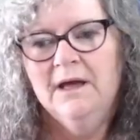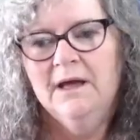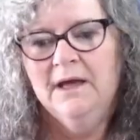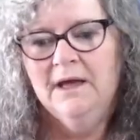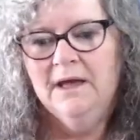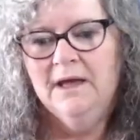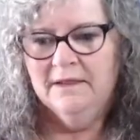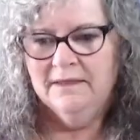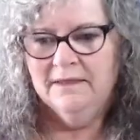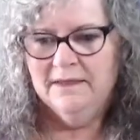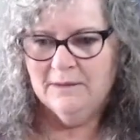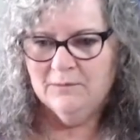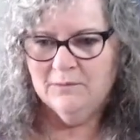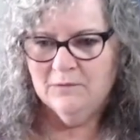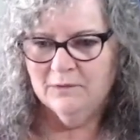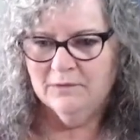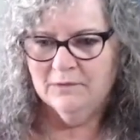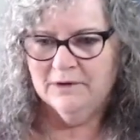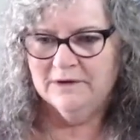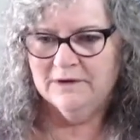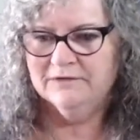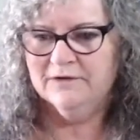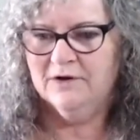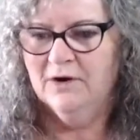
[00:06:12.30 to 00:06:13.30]
then what
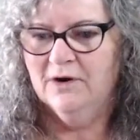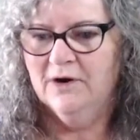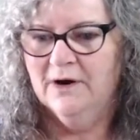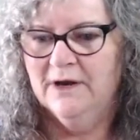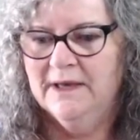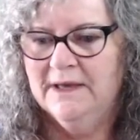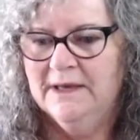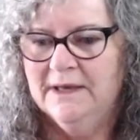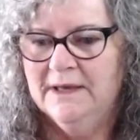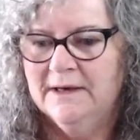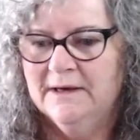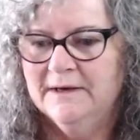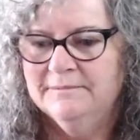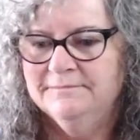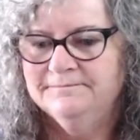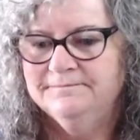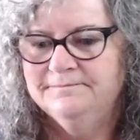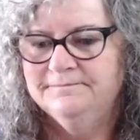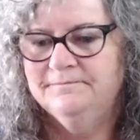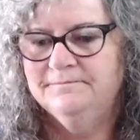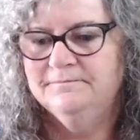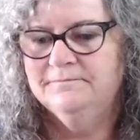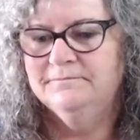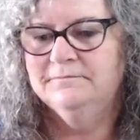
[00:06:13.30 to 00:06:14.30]
we've got here,
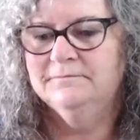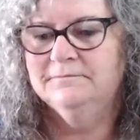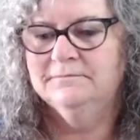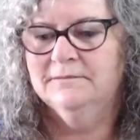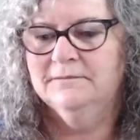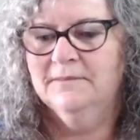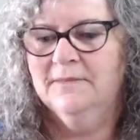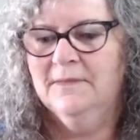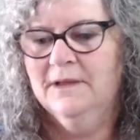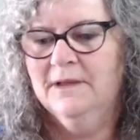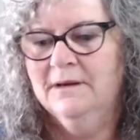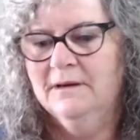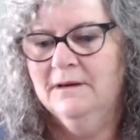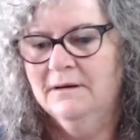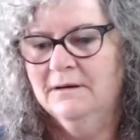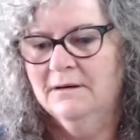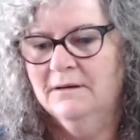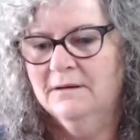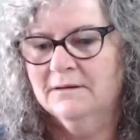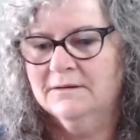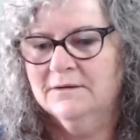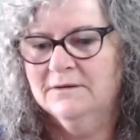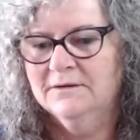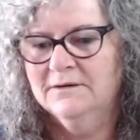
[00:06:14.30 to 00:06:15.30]
oh,
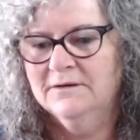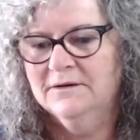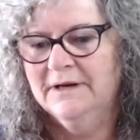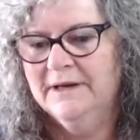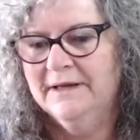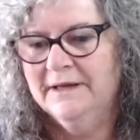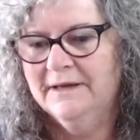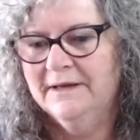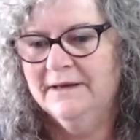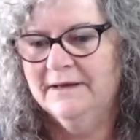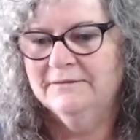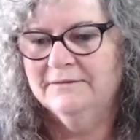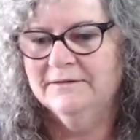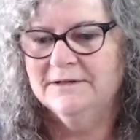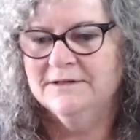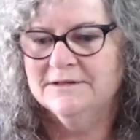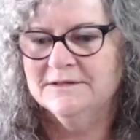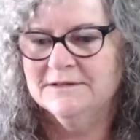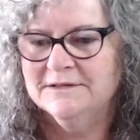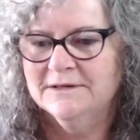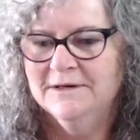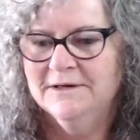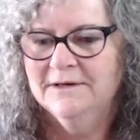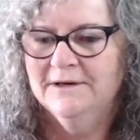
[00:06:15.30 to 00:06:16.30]
good heavens,
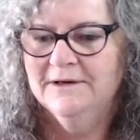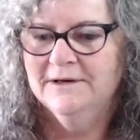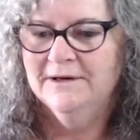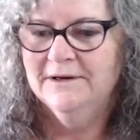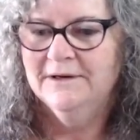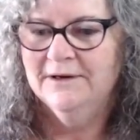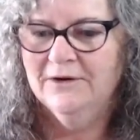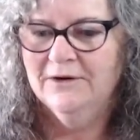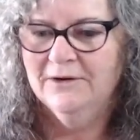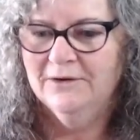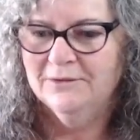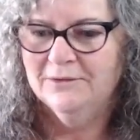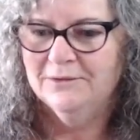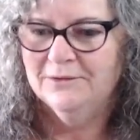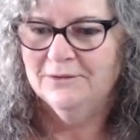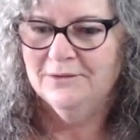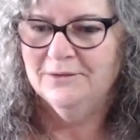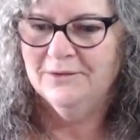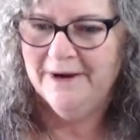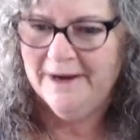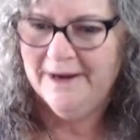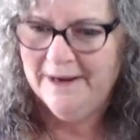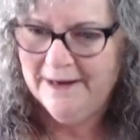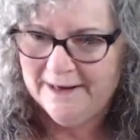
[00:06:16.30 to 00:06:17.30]

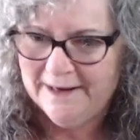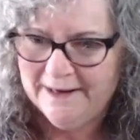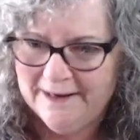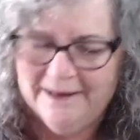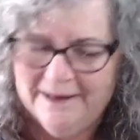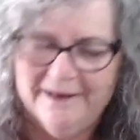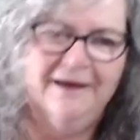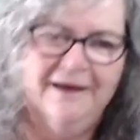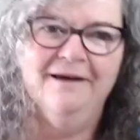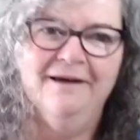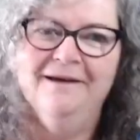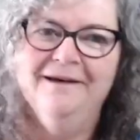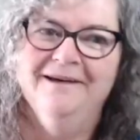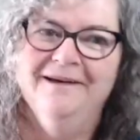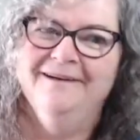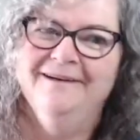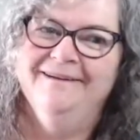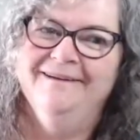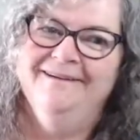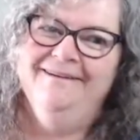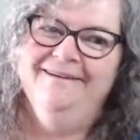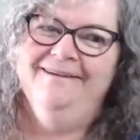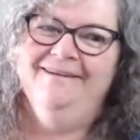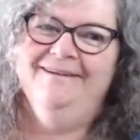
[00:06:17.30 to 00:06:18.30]
already.
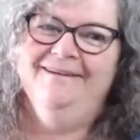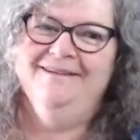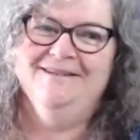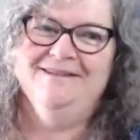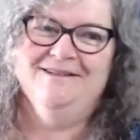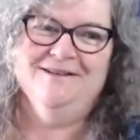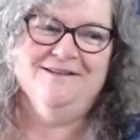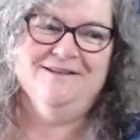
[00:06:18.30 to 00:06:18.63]
I just